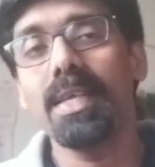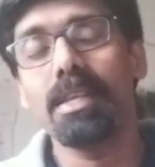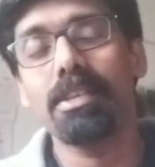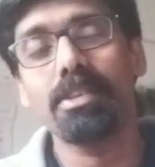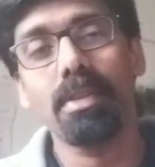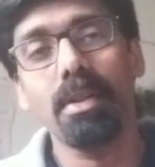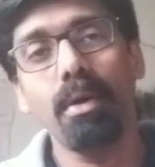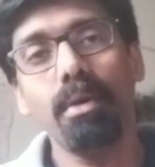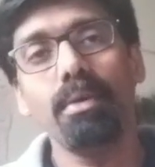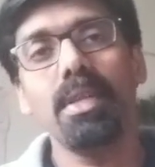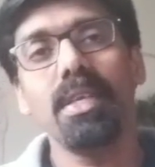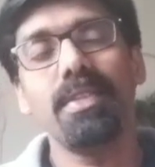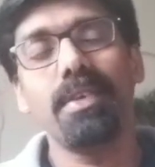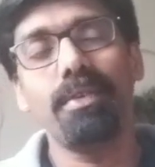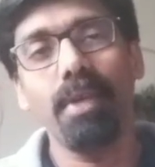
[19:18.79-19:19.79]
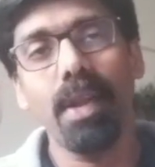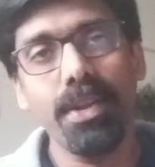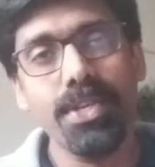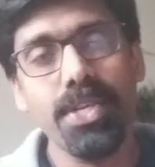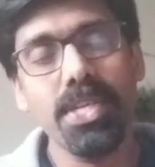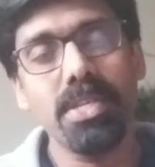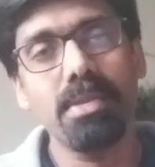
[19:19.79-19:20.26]
the
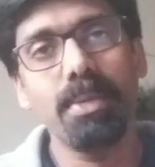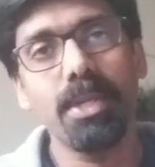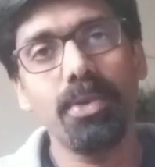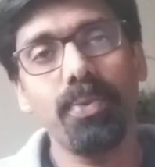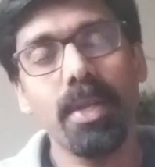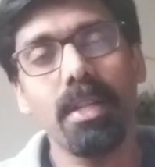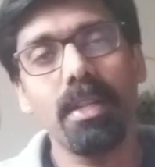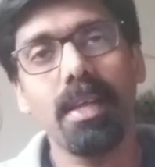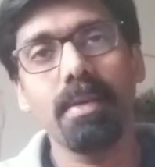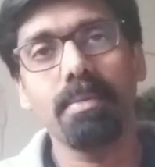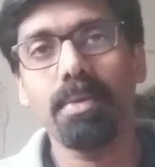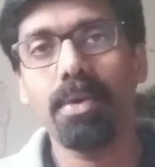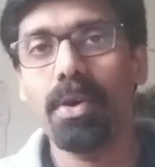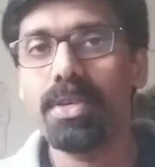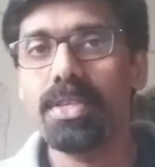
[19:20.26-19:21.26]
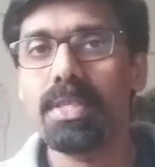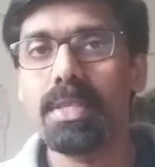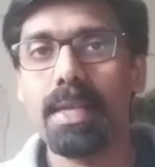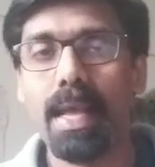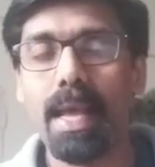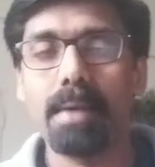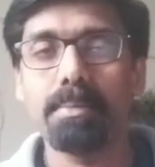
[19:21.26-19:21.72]
relationship between them got
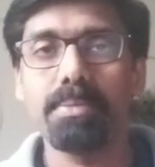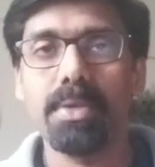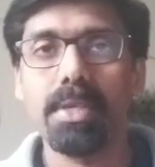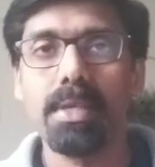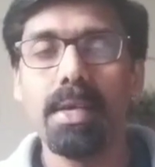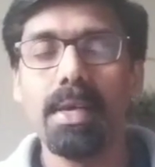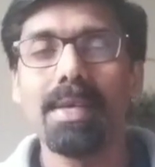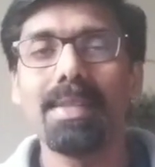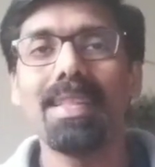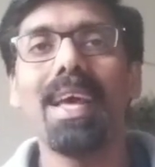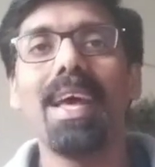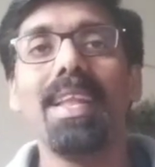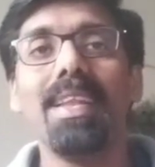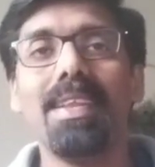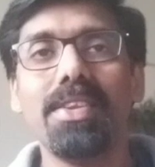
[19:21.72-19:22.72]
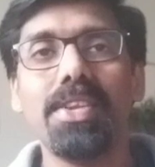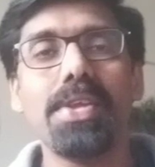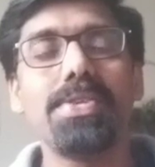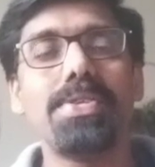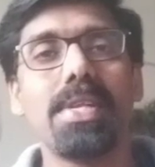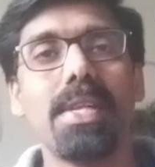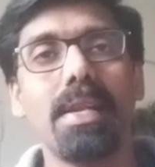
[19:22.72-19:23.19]
snapped, the
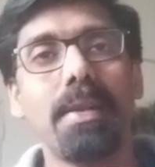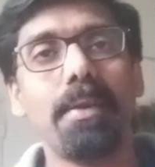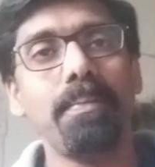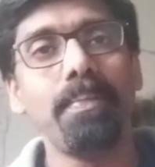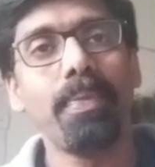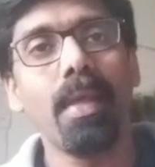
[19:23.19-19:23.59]
alienation,